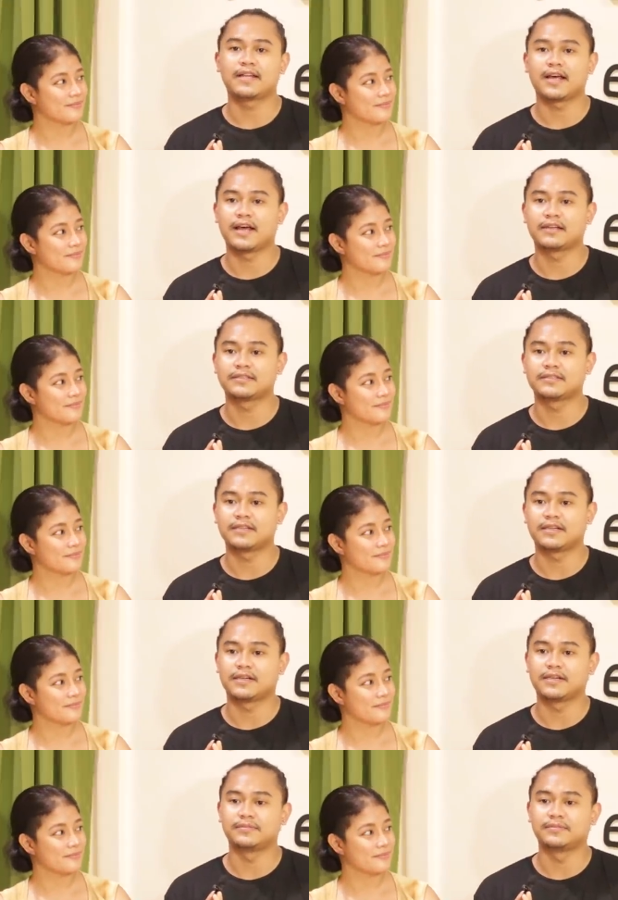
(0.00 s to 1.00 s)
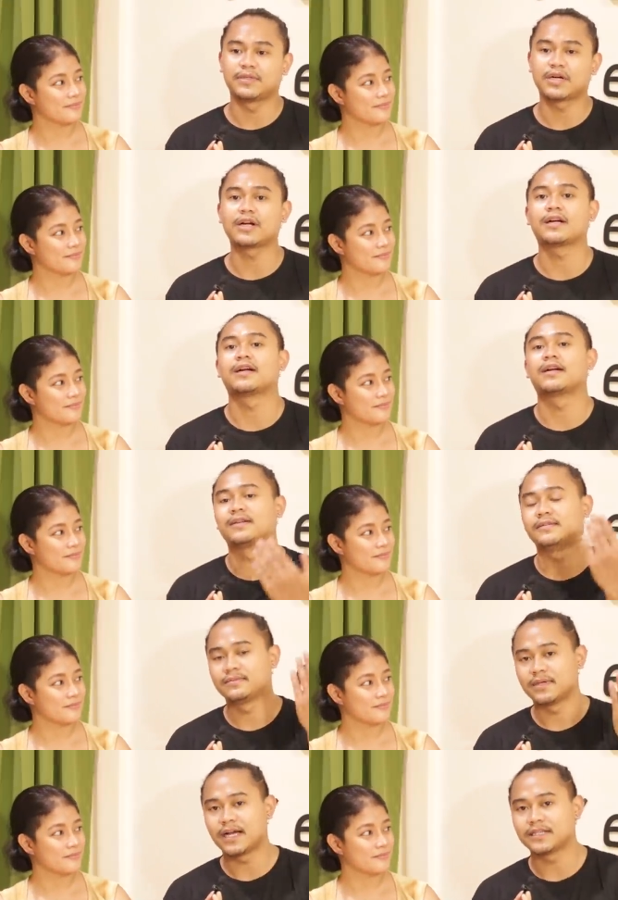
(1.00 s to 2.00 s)
Speaker 1: that um her
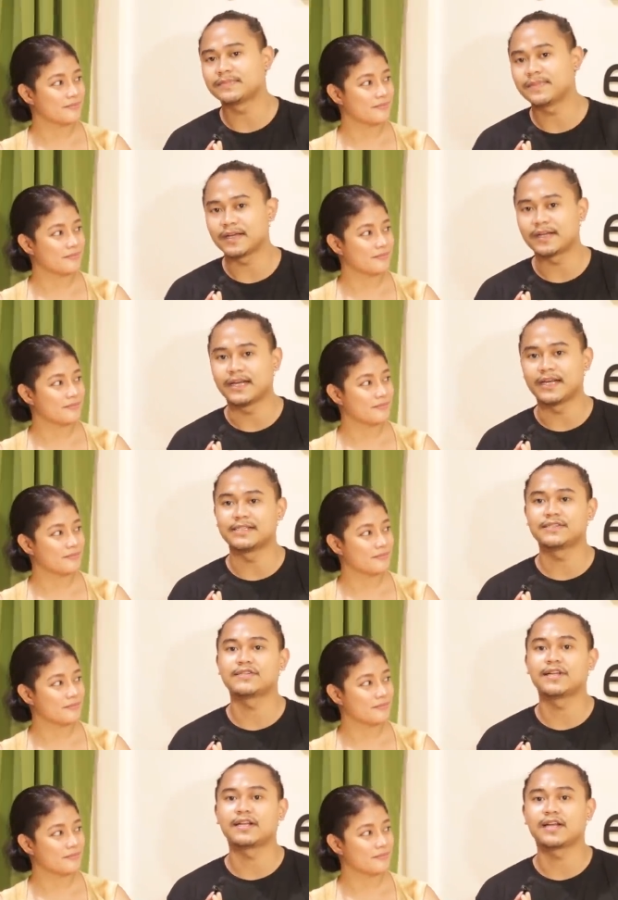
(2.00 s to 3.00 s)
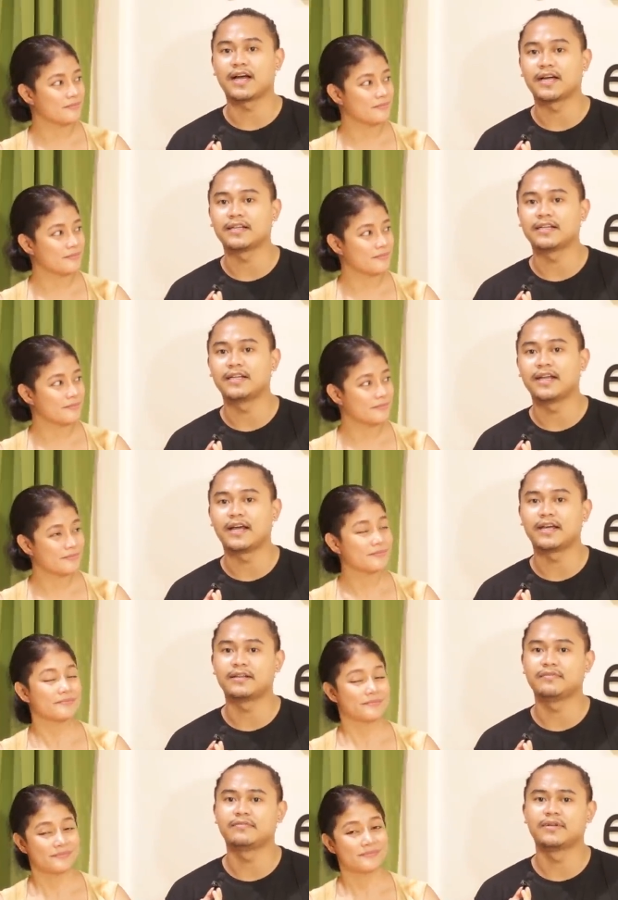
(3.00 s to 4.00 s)
husband is uncut
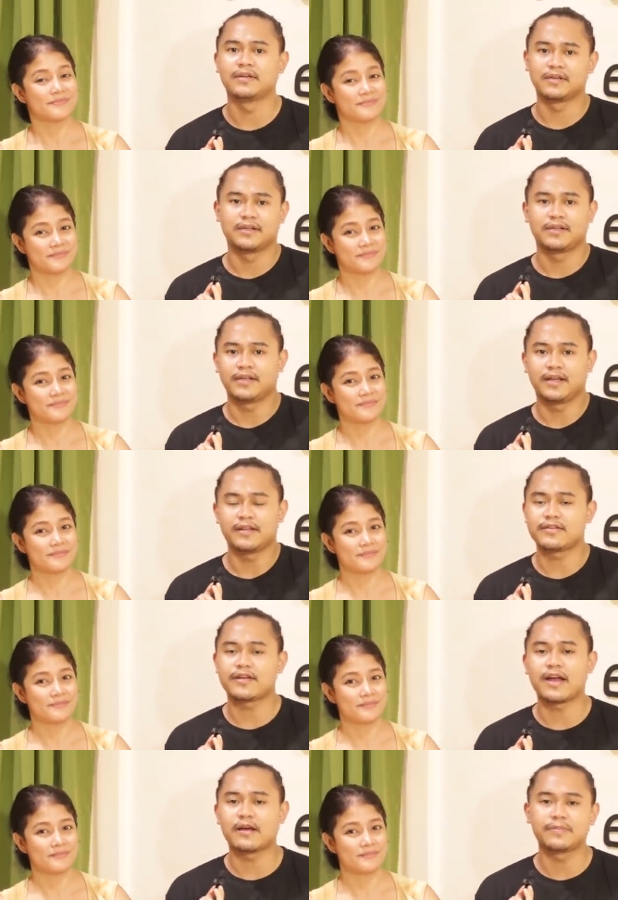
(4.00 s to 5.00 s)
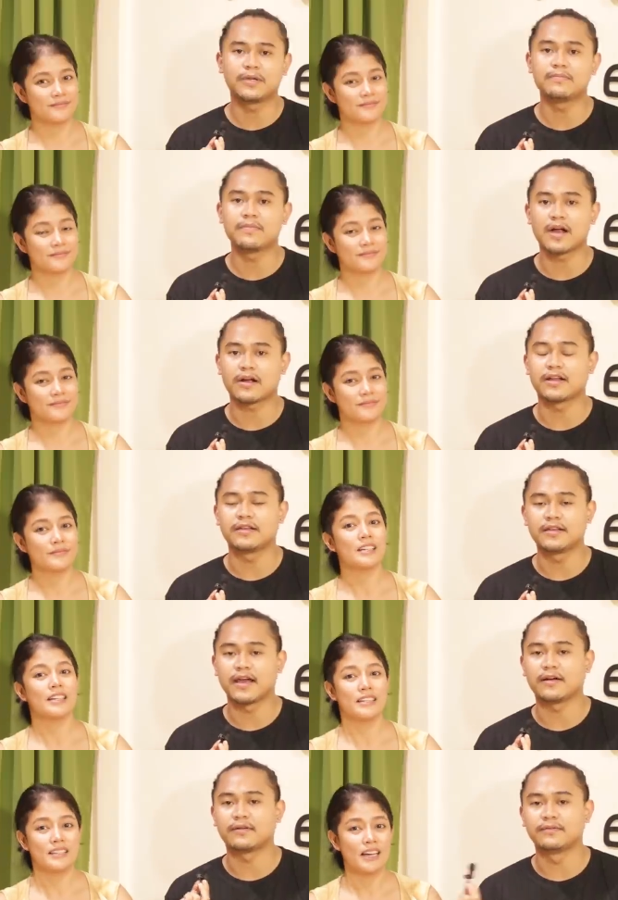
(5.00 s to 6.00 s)
and yeah, they're happily married
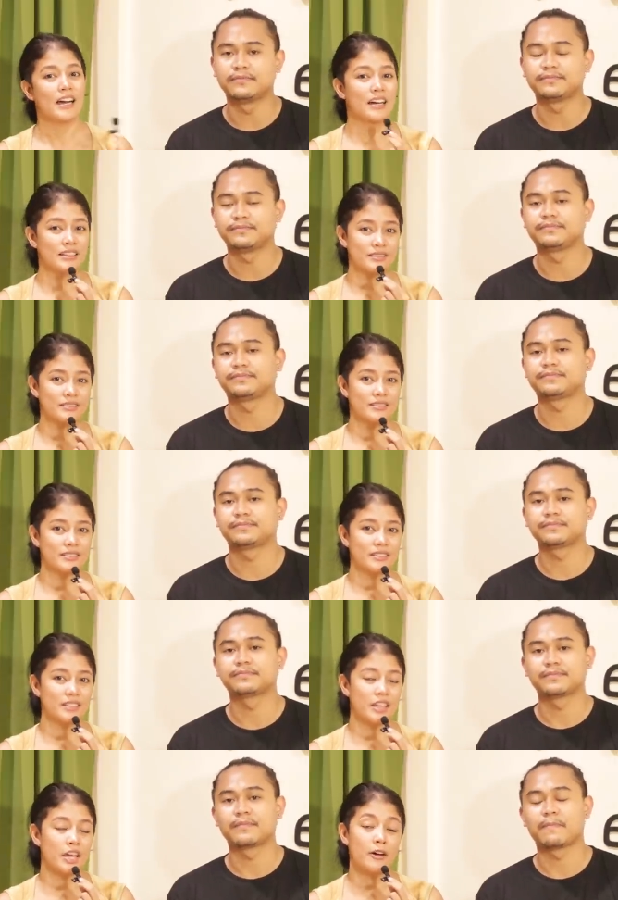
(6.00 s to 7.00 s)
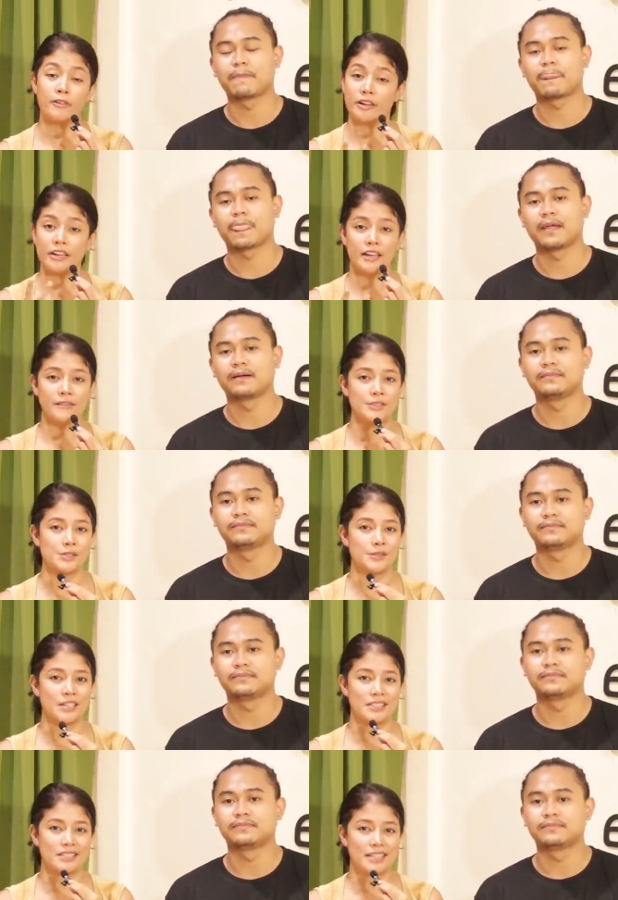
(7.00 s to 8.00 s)
now.
Speaker 2: Yeah, they already have two
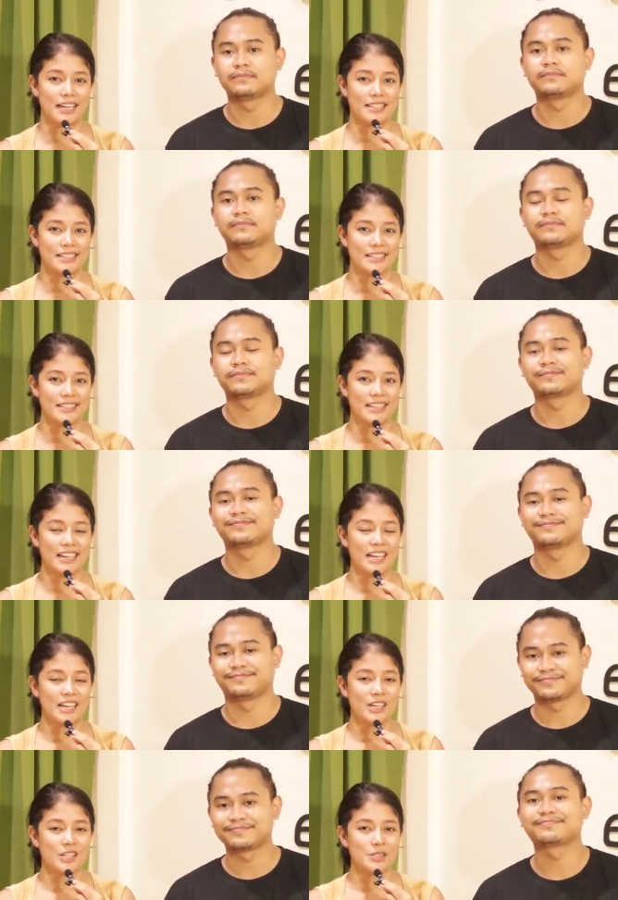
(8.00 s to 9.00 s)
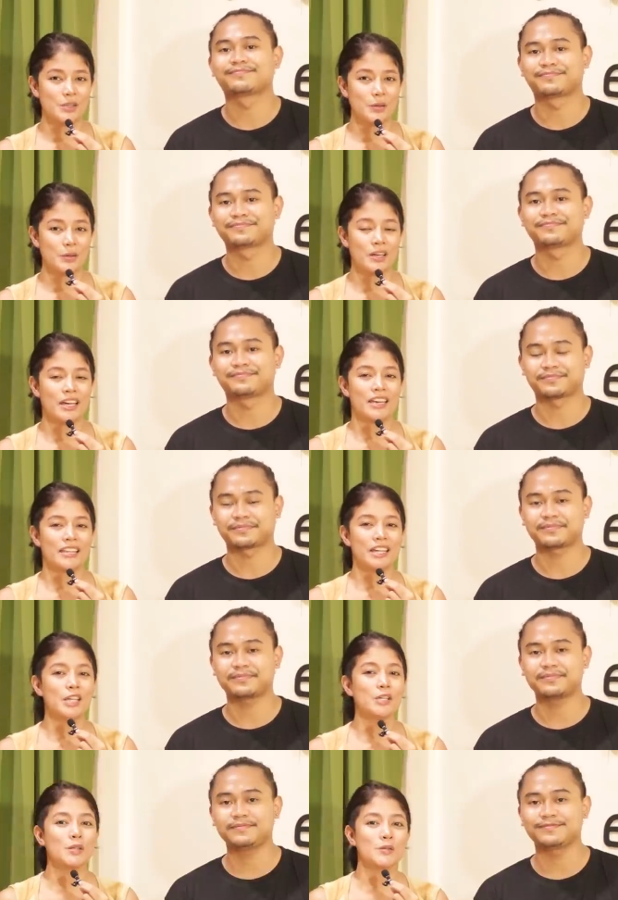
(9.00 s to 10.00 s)
kids, guys. So
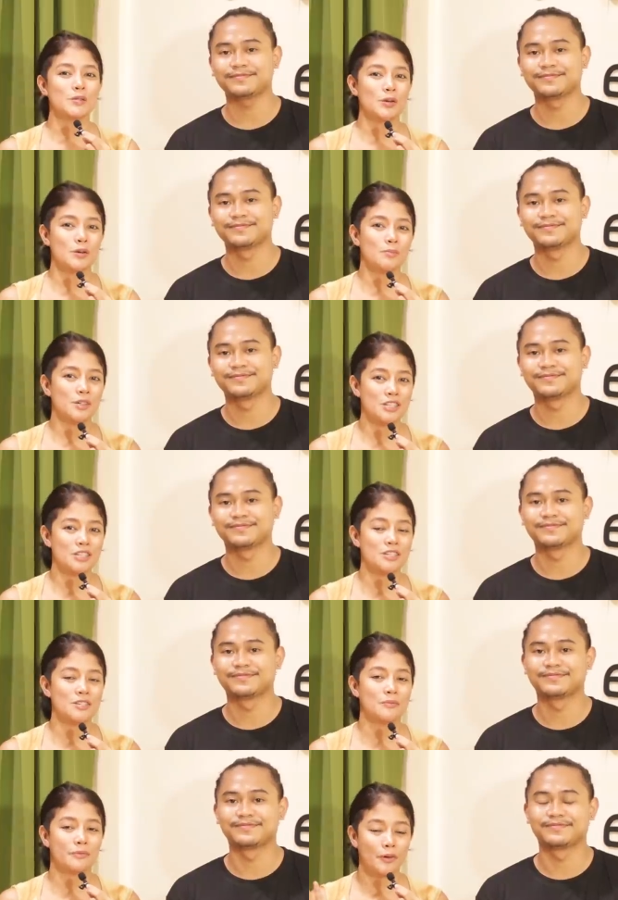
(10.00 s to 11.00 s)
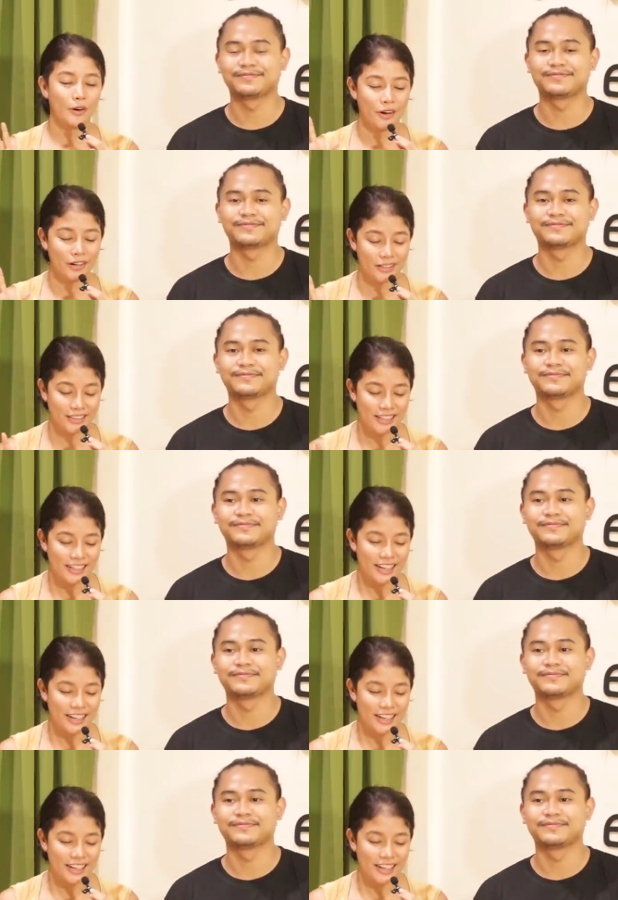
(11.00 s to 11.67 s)
thank you so much for